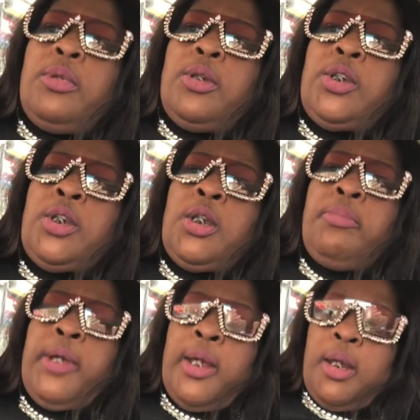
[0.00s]
she ain't
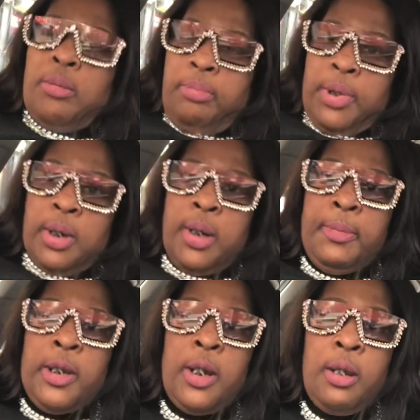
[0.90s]
pay. But let
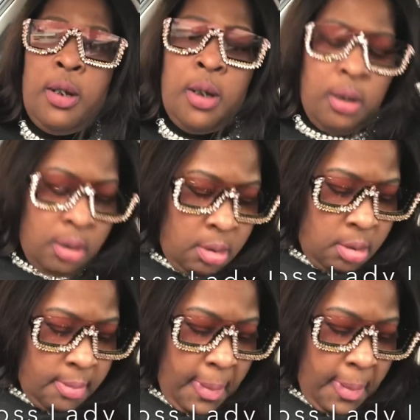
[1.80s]
me get out of here, y'all.